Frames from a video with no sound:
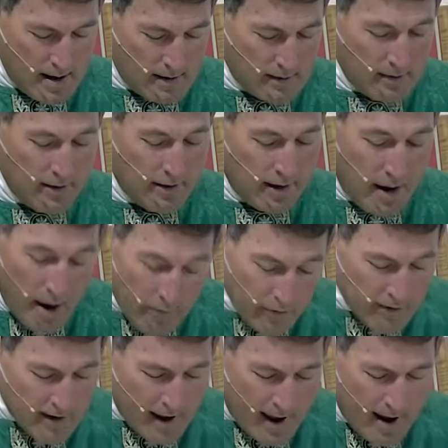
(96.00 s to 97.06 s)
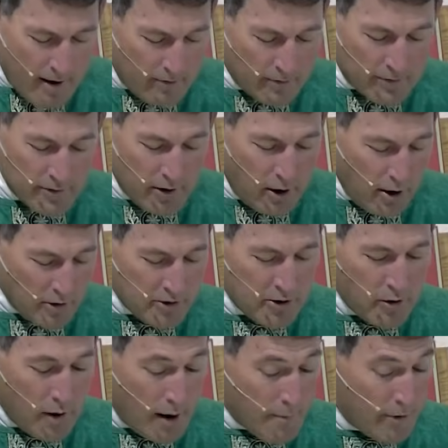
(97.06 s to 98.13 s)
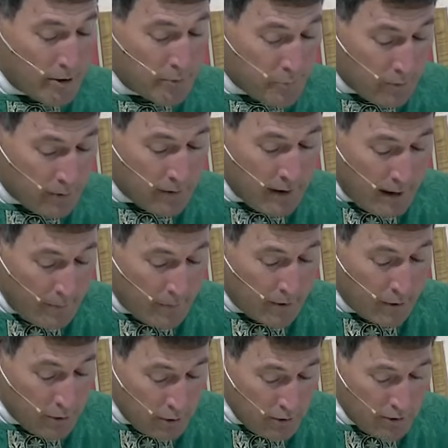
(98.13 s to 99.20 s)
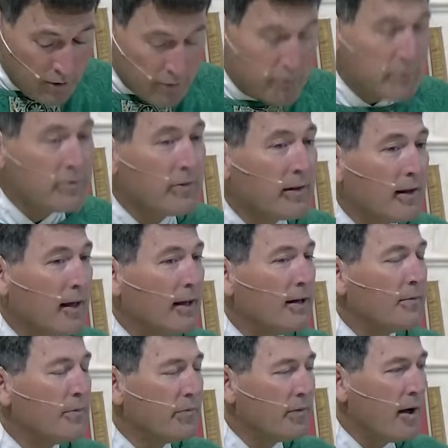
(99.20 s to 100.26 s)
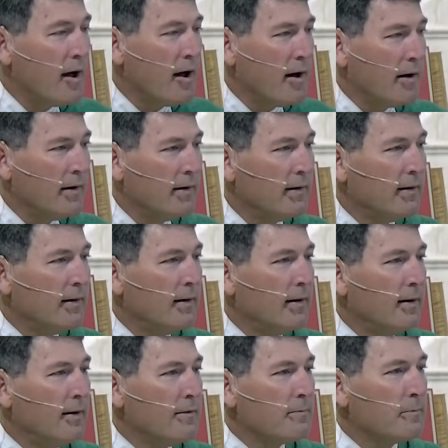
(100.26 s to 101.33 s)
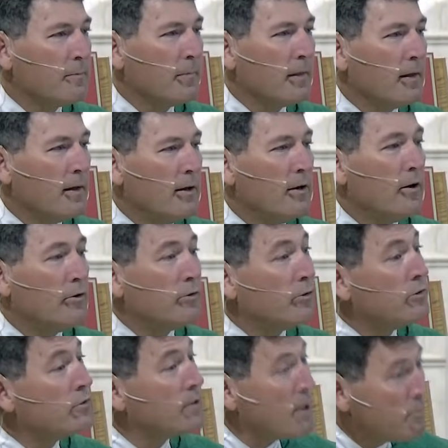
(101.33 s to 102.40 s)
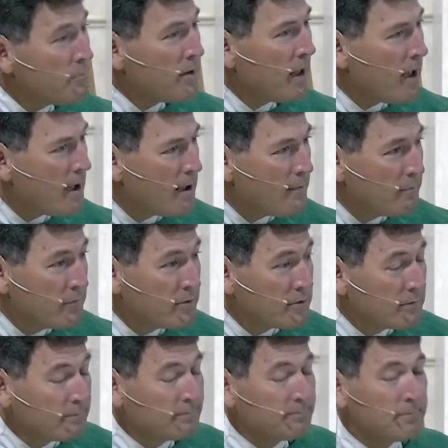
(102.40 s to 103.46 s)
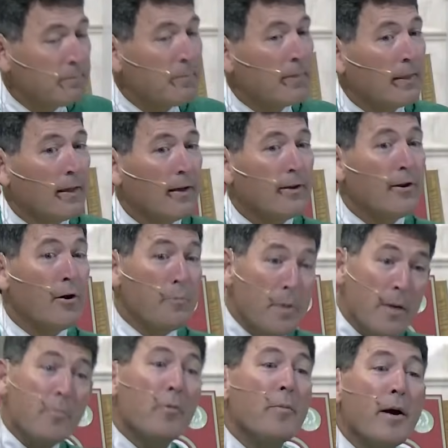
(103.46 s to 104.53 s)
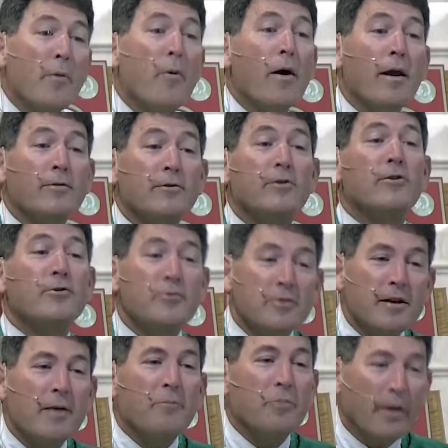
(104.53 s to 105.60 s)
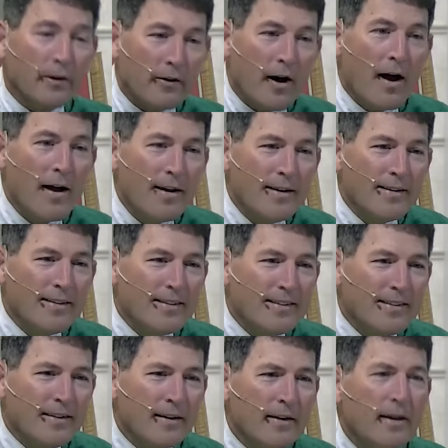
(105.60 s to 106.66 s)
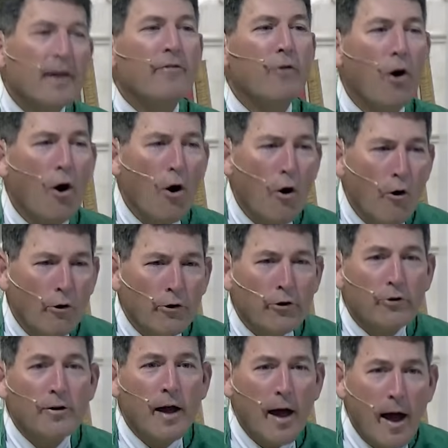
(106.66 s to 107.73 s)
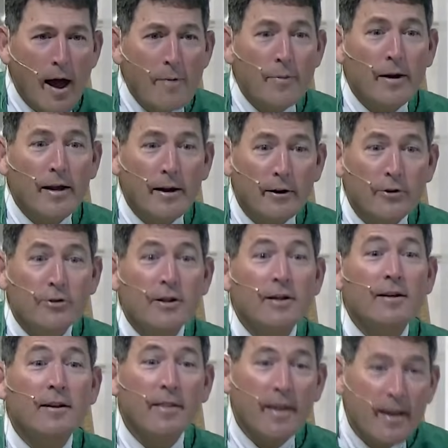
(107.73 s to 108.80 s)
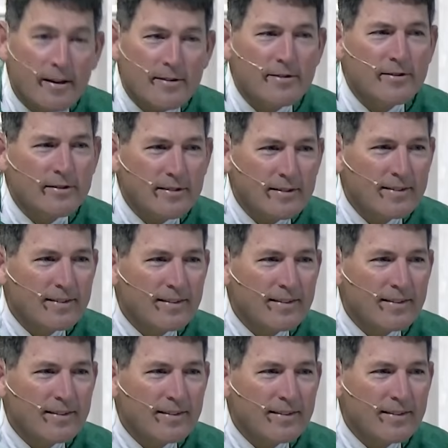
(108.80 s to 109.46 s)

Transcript: To the other towns also I must proclaim the good news of the kingdom of God. You know, so sometimes you know, people may want us to do something, right? Give all your time and energy to this.